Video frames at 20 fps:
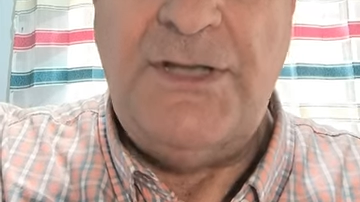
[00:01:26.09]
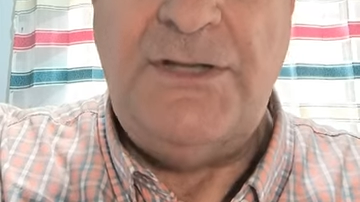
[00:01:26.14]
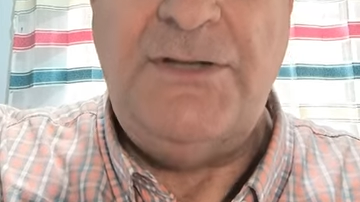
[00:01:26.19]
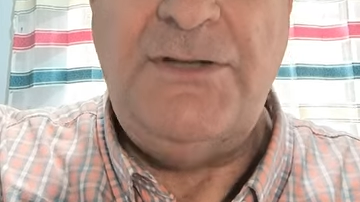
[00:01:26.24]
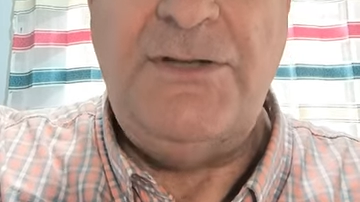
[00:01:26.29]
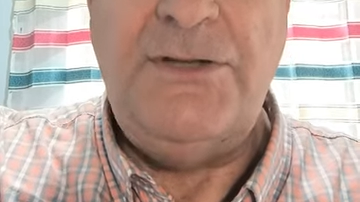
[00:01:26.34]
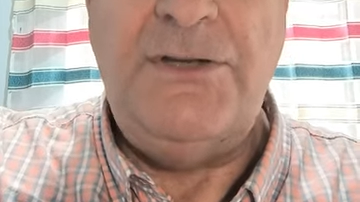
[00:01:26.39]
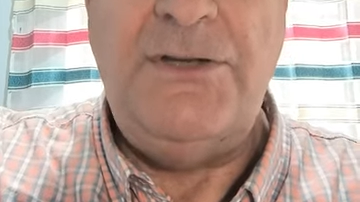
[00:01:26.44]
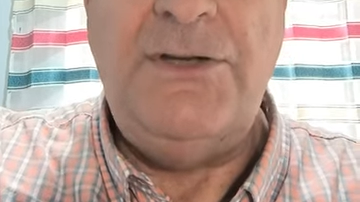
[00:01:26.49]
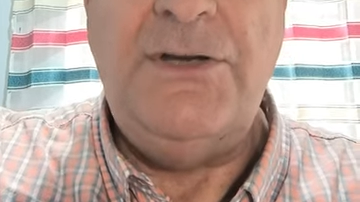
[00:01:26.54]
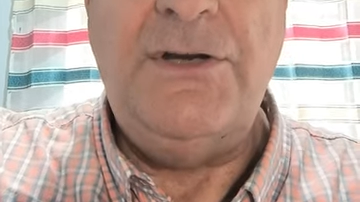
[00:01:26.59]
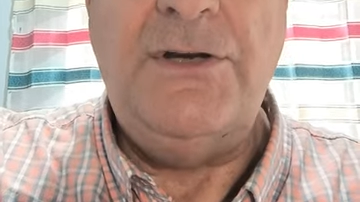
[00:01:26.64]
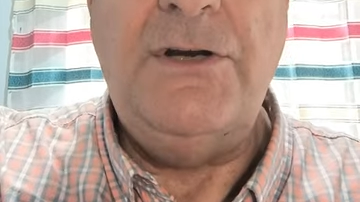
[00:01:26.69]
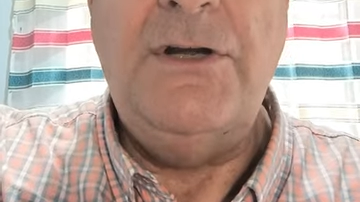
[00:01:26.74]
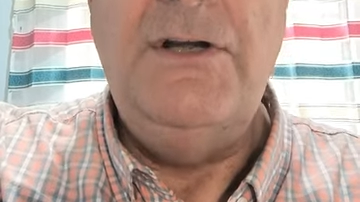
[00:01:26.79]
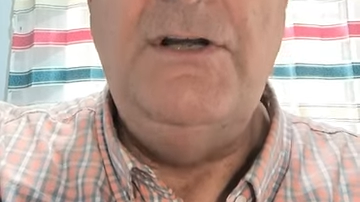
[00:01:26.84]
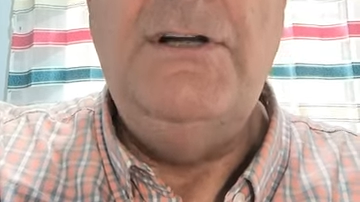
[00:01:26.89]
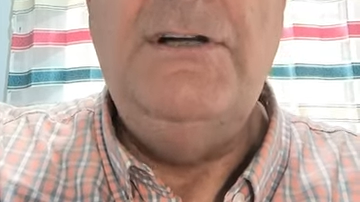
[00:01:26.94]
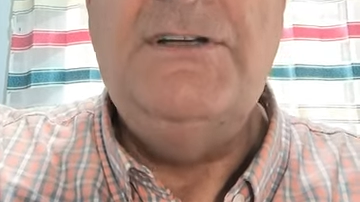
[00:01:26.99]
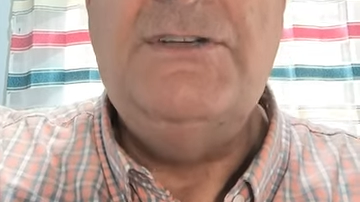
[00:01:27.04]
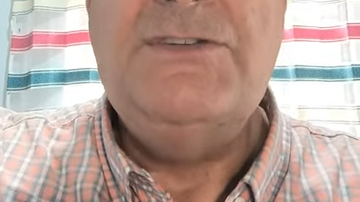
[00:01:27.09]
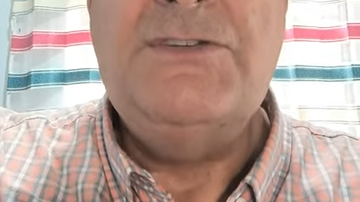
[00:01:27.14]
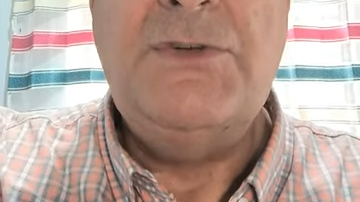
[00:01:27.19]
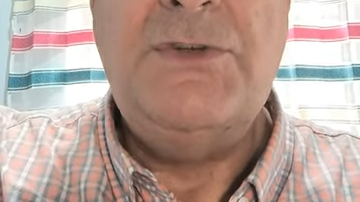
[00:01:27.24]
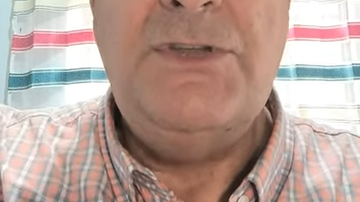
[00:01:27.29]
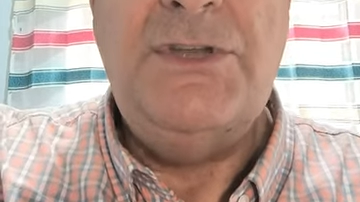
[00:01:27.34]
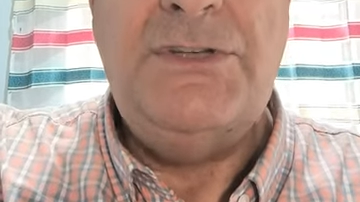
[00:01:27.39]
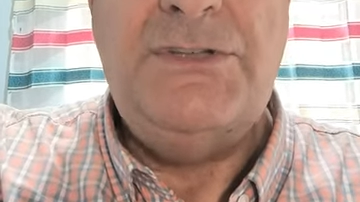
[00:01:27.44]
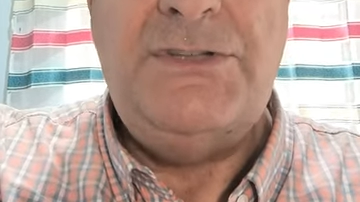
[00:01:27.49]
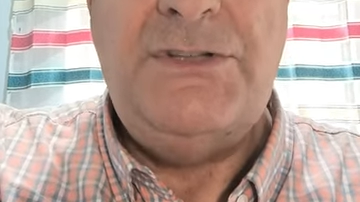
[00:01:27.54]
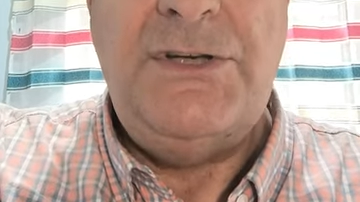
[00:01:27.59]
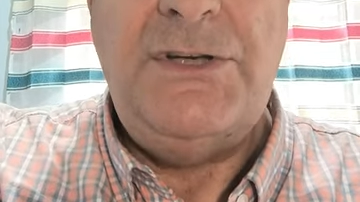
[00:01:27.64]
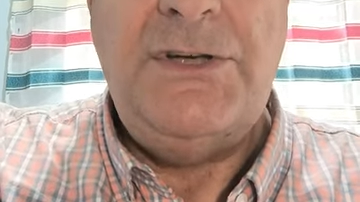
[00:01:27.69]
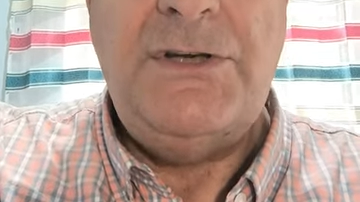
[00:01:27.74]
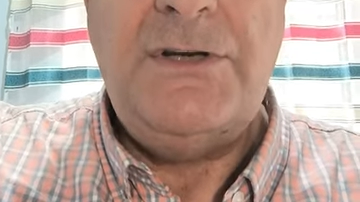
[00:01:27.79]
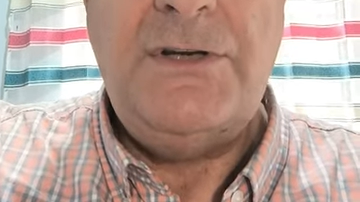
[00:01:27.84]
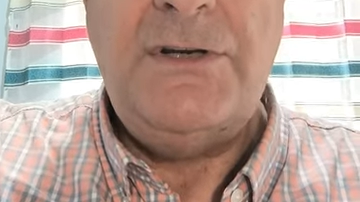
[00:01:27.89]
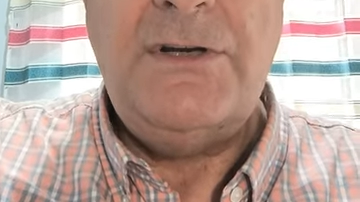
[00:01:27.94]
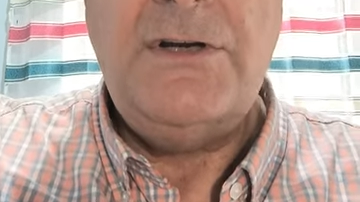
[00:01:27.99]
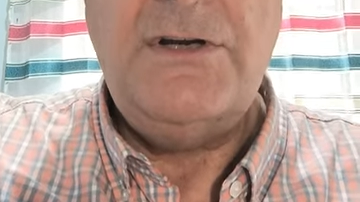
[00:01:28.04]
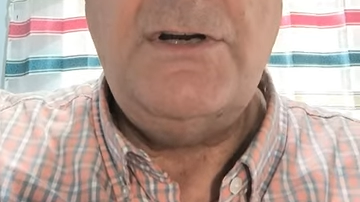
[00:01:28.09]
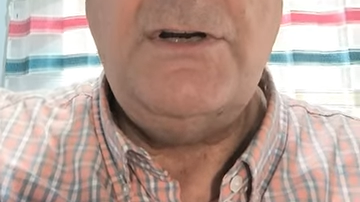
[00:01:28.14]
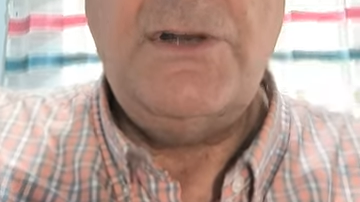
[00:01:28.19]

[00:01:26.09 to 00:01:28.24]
end of the year. So this year,